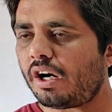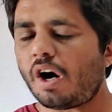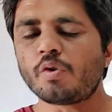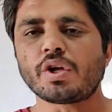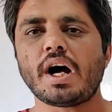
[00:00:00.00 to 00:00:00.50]

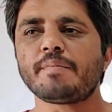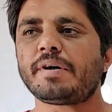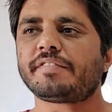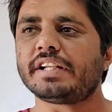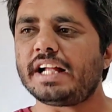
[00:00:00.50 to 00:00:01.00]
How type
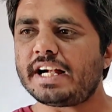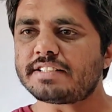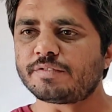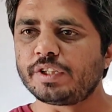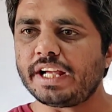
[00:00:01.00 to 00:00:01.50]
of
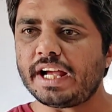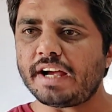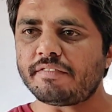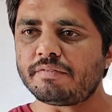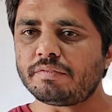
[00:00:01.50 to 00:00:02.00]
glands we
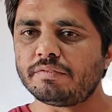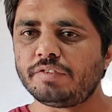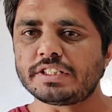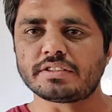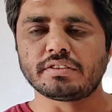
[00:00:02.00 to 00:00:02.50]
have?
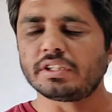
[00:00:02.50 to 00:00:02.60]
Which